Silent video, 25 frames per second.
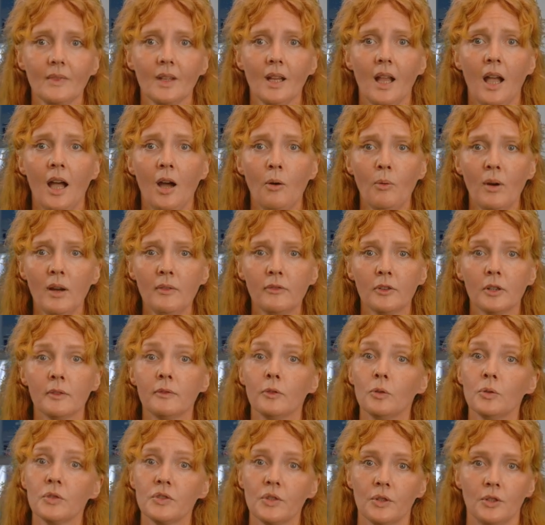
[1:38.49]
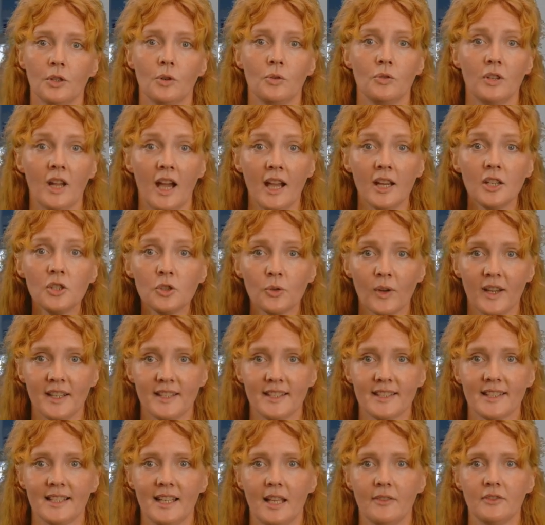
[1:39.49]
However, if also no nitrate
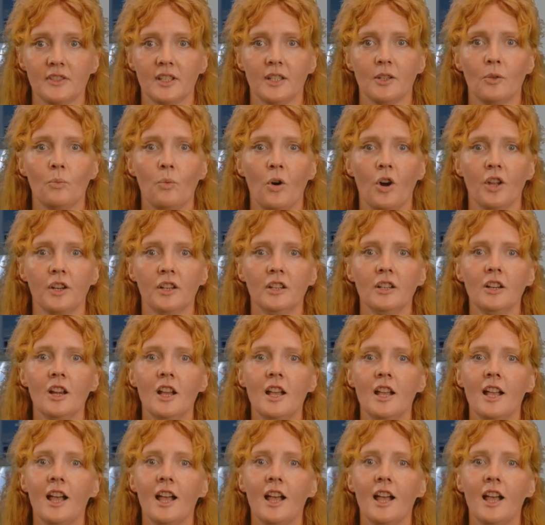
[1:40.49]
is left in the water,